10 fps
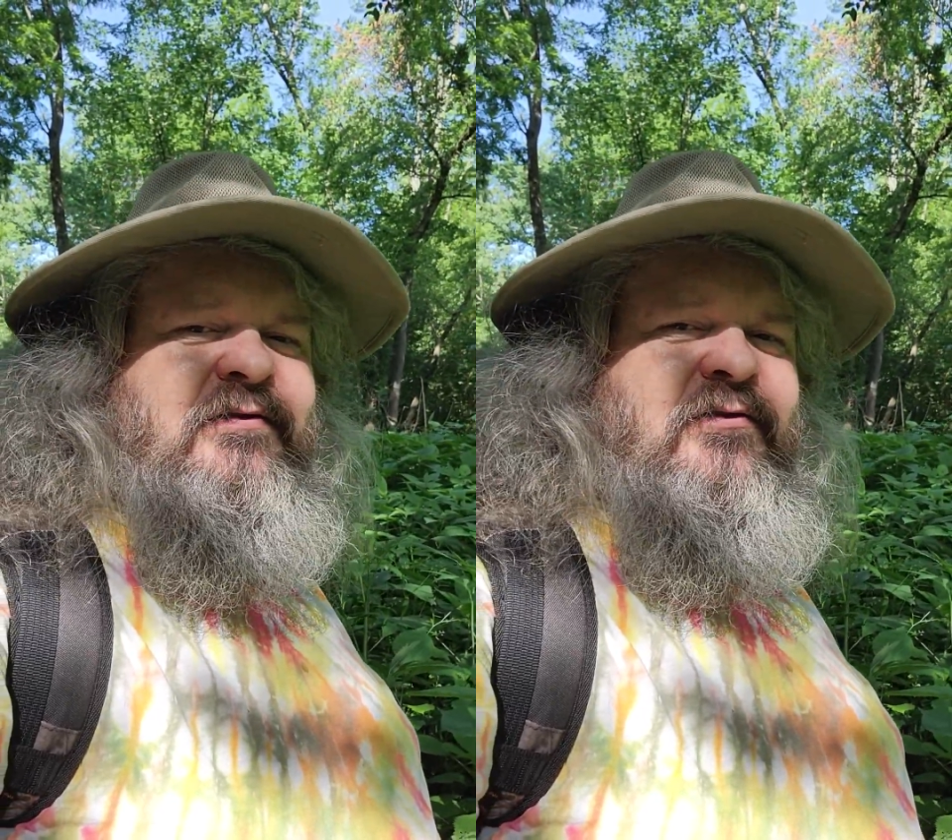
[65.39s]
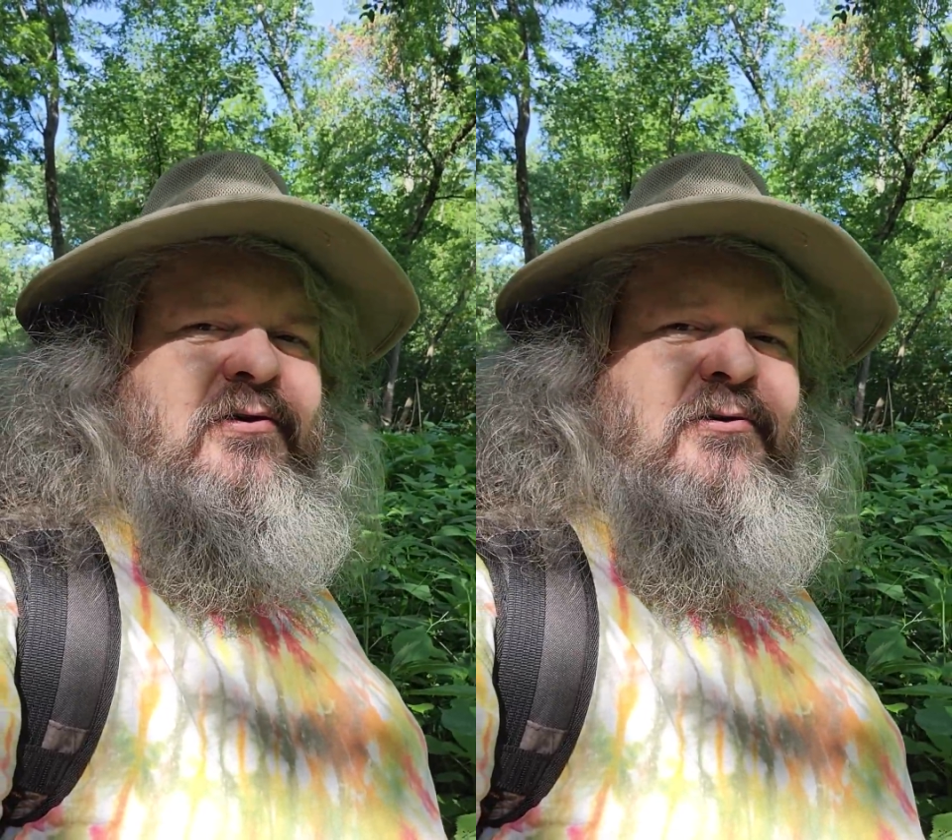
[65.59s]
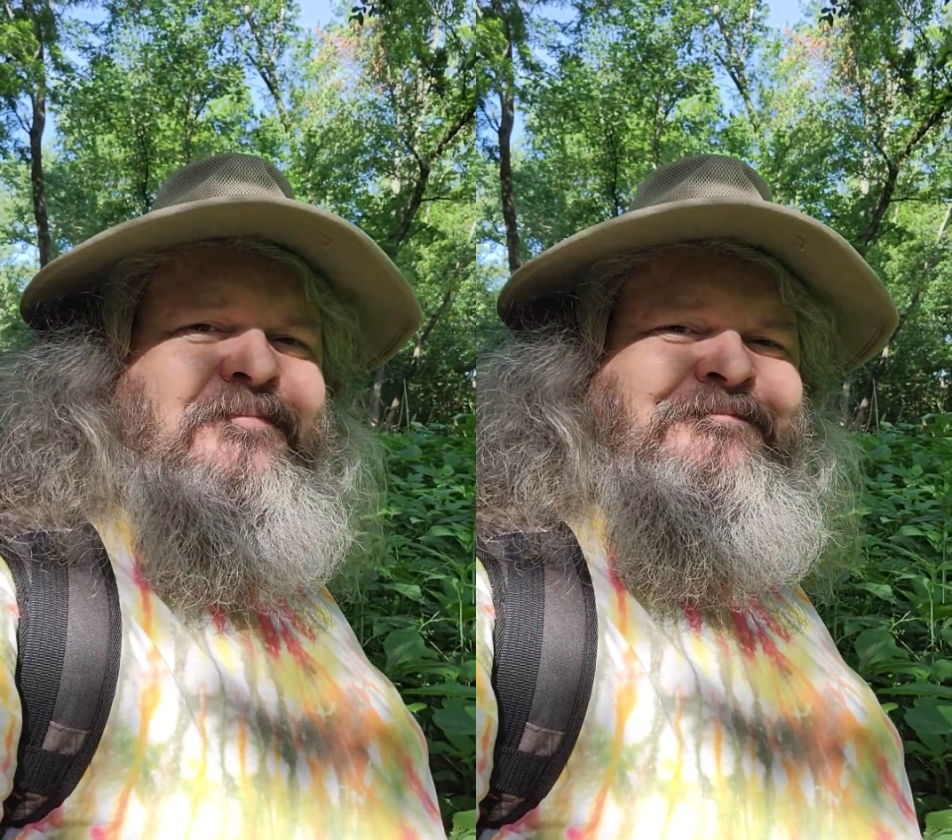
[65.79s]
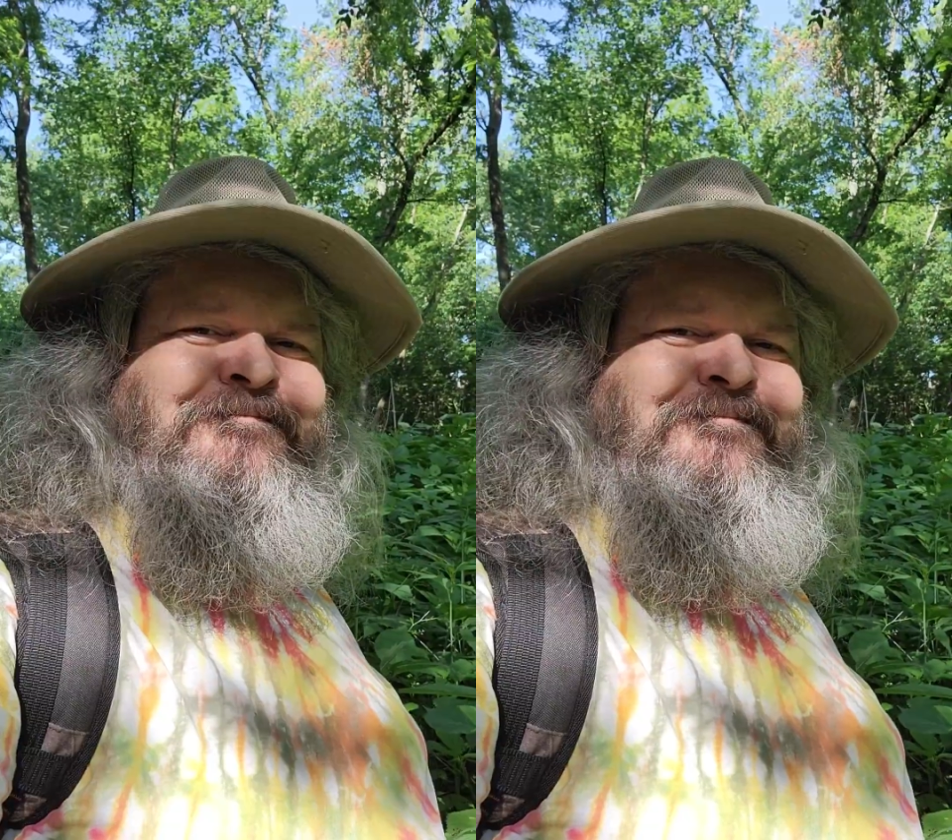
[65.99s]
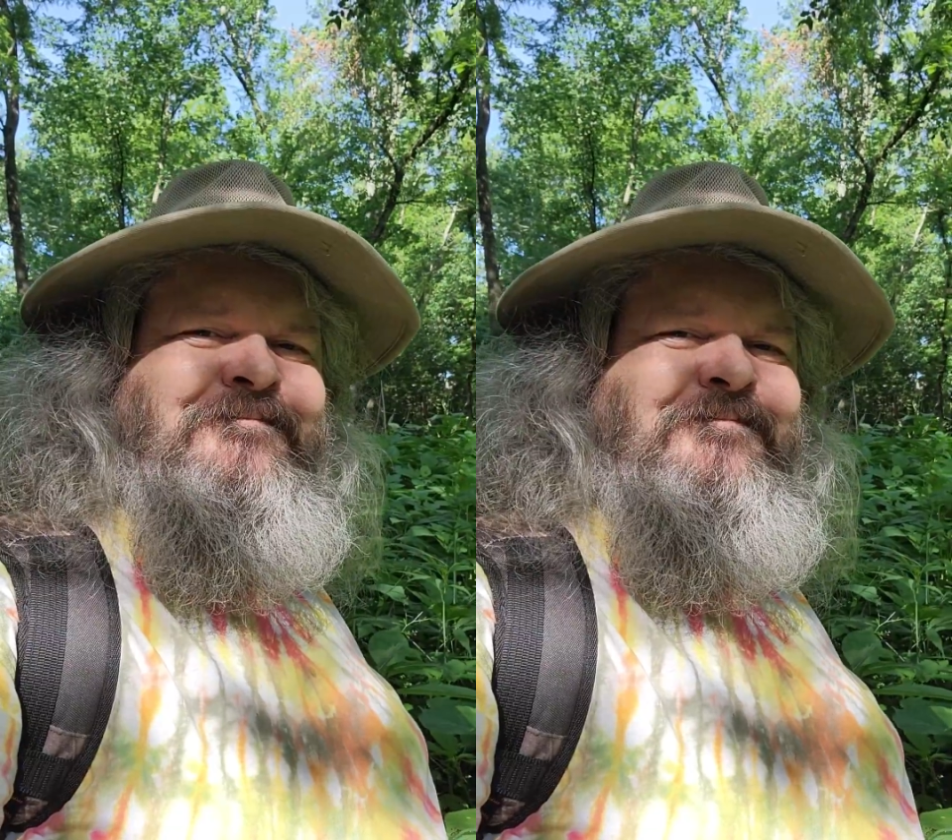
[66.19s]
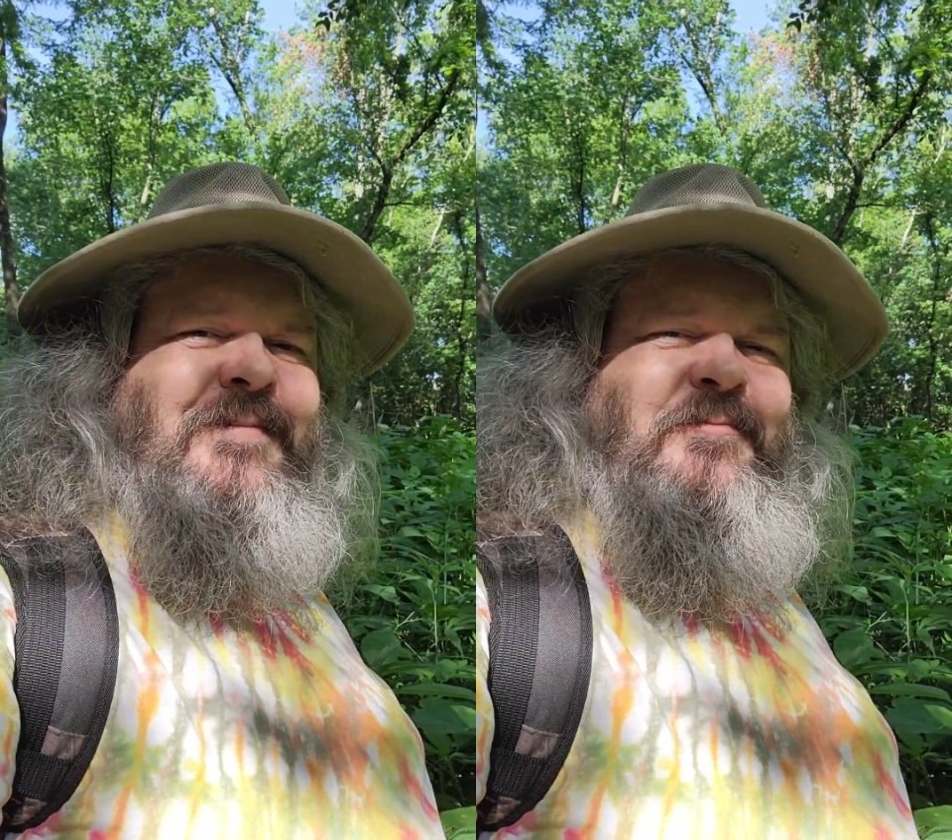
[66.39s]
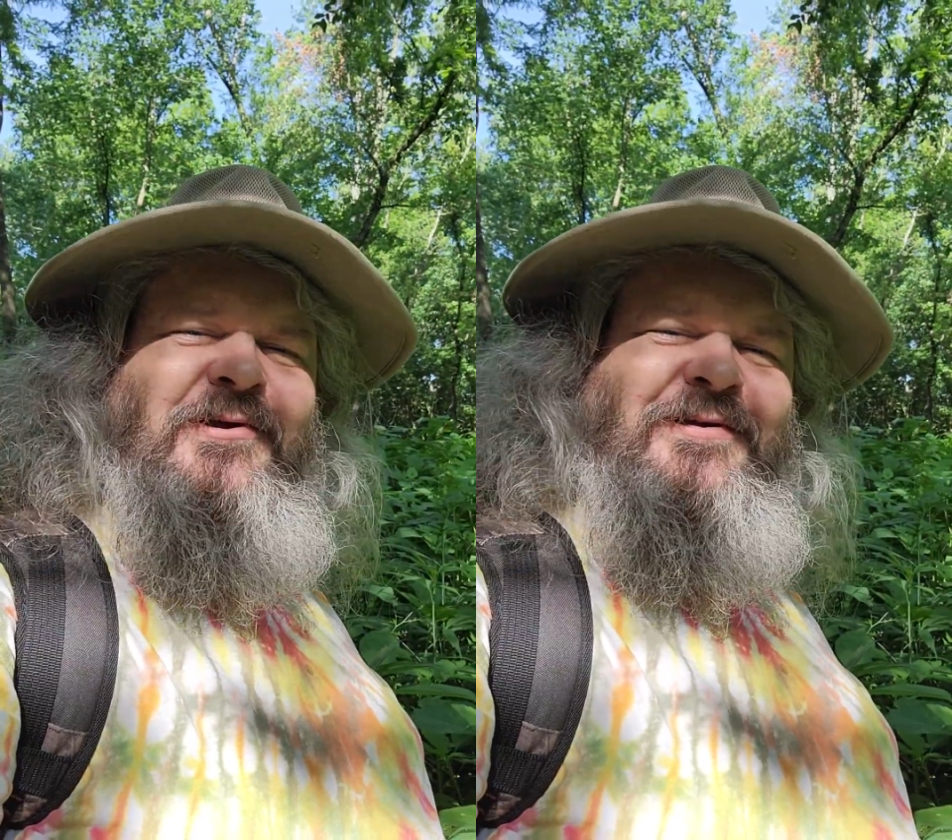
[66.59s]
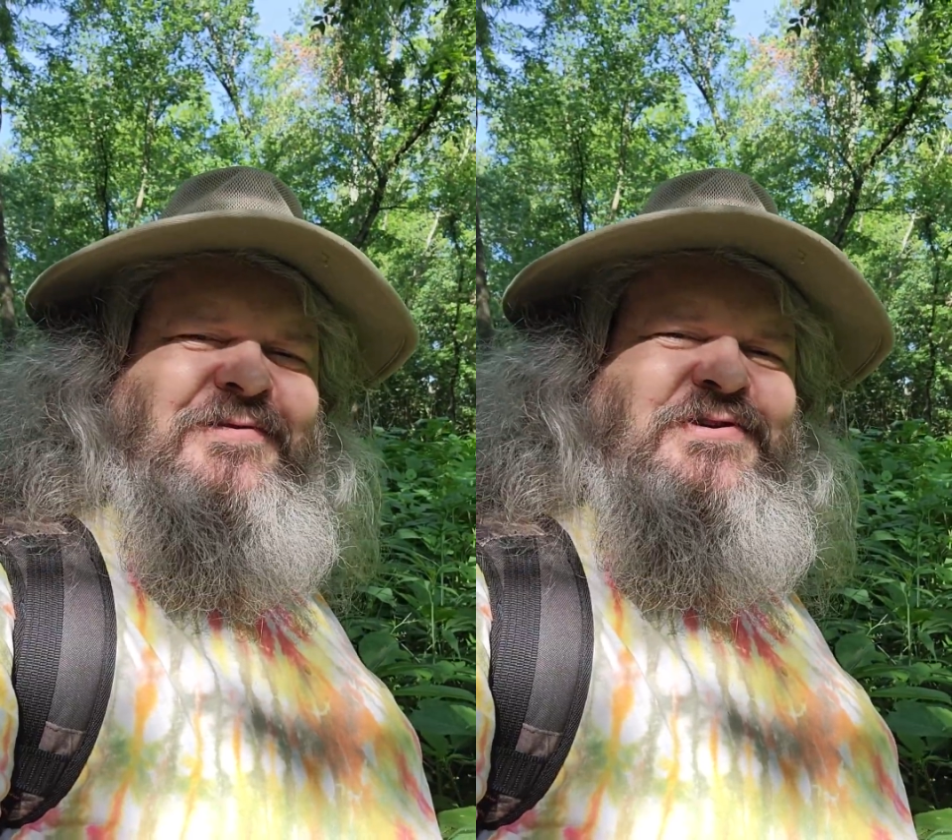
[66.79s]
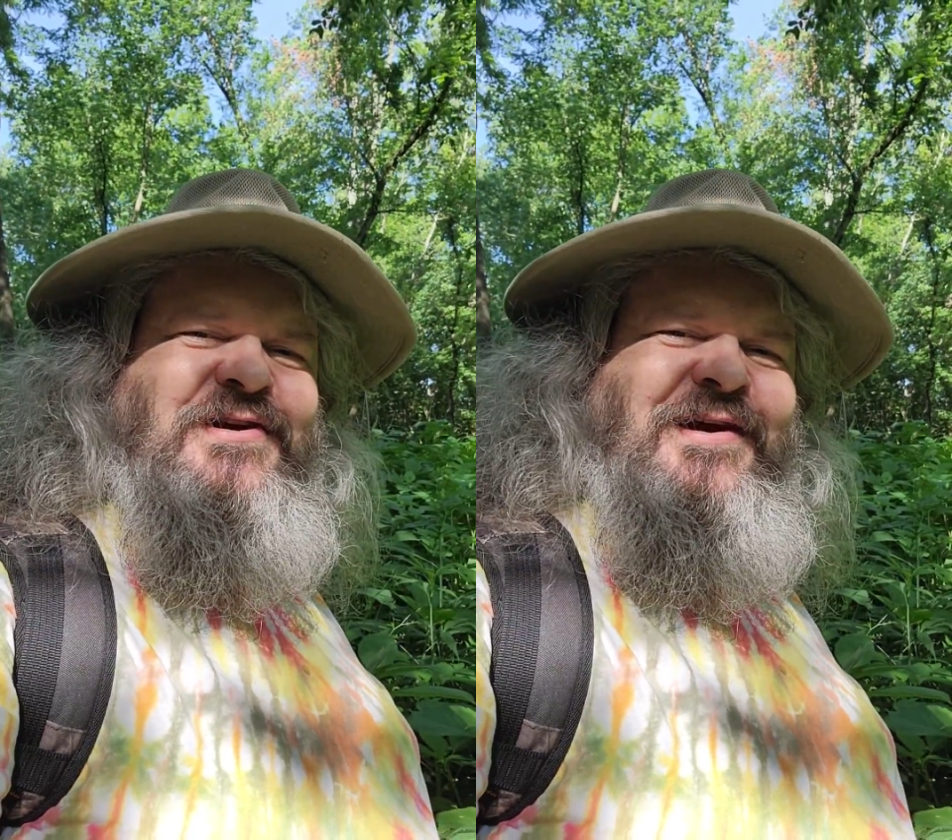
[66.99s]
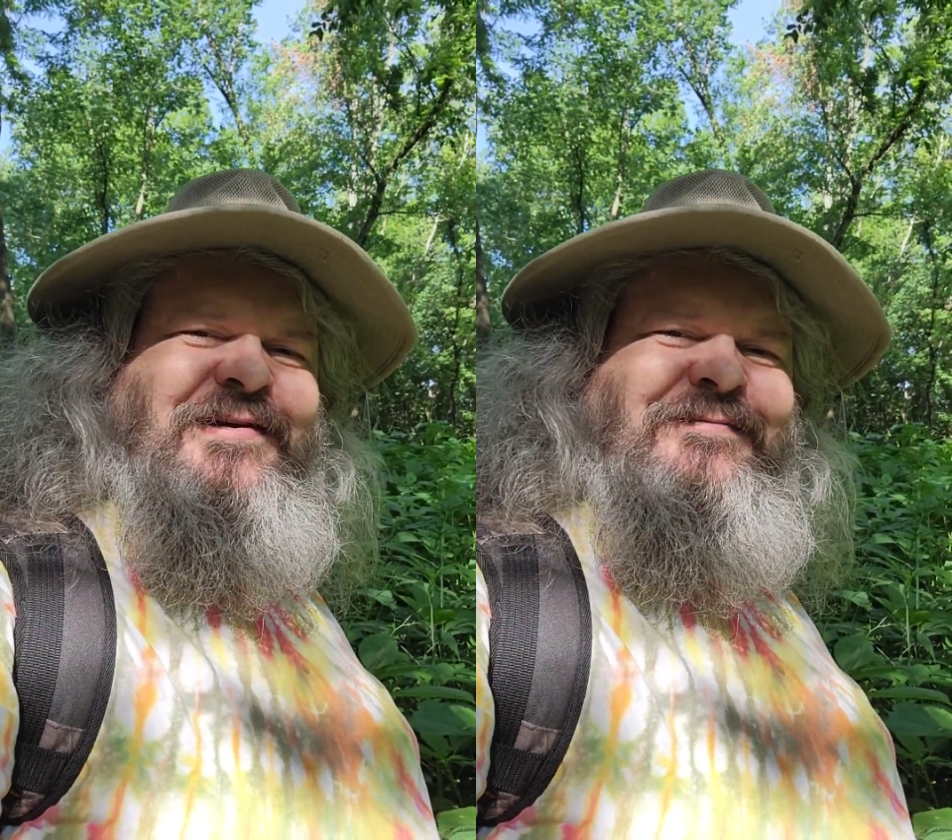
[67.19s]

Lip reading: so I'm gonna give it a shot.